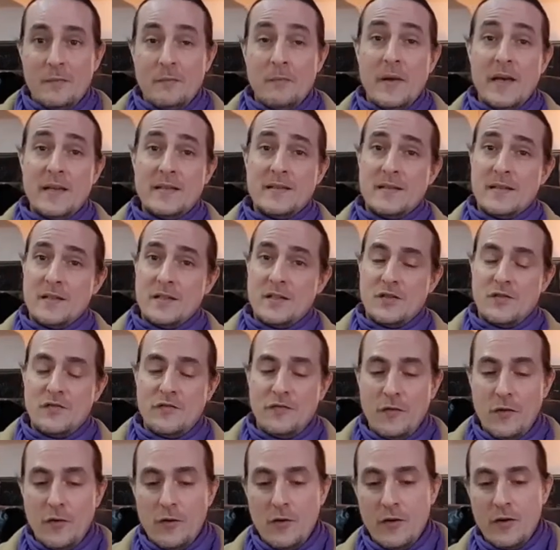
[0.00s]
message
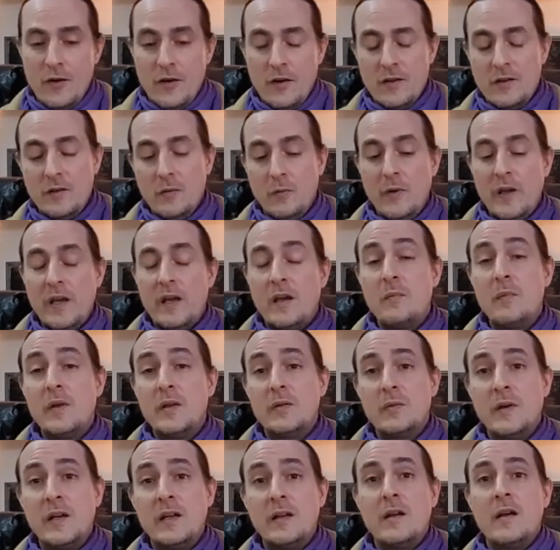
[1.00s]
for the week
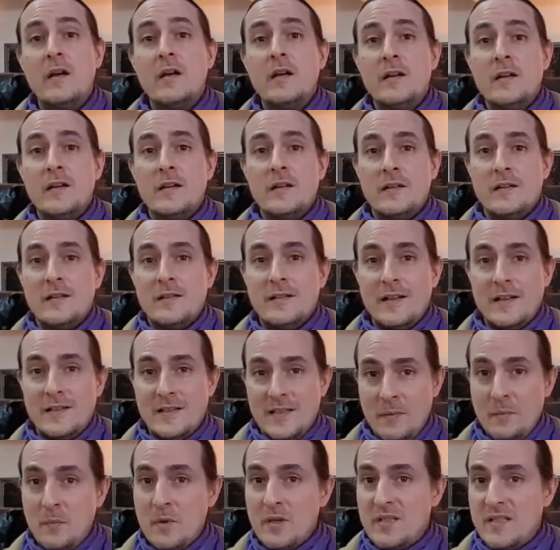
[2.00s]
between
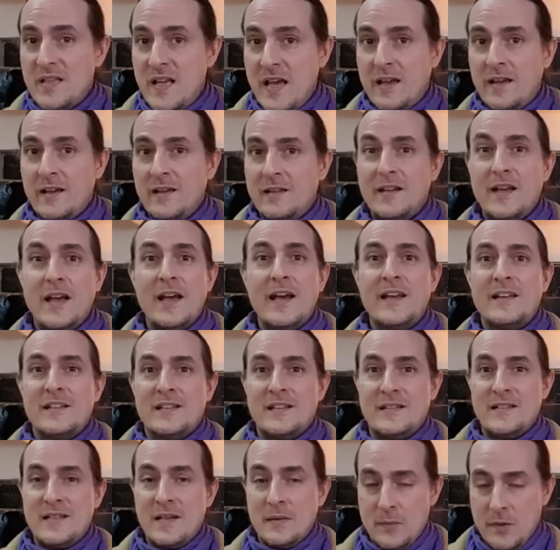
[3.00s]
December second
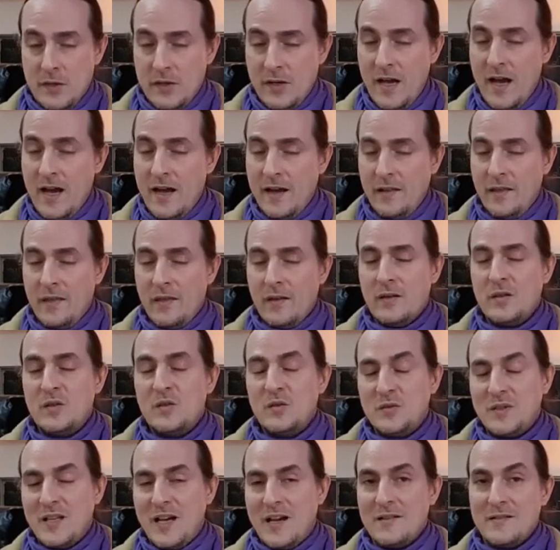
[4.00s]
and December ninth,
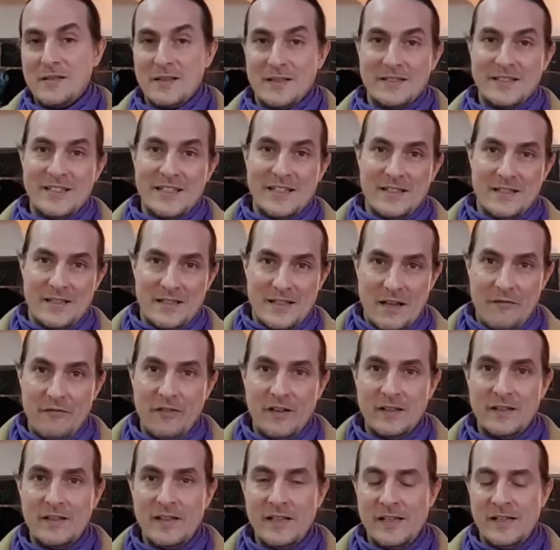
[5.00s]
two thousand
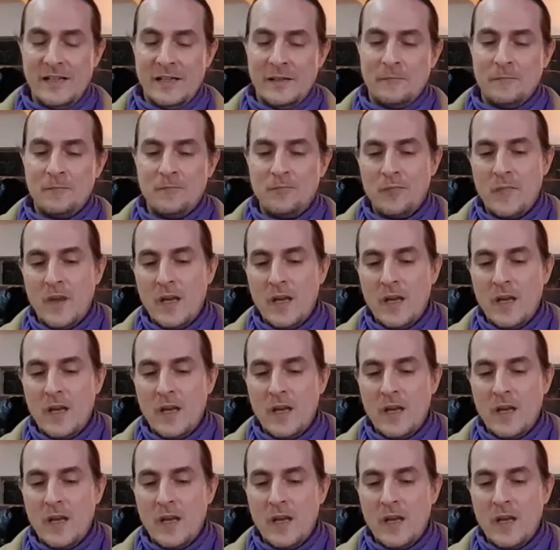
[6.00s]
seventeen.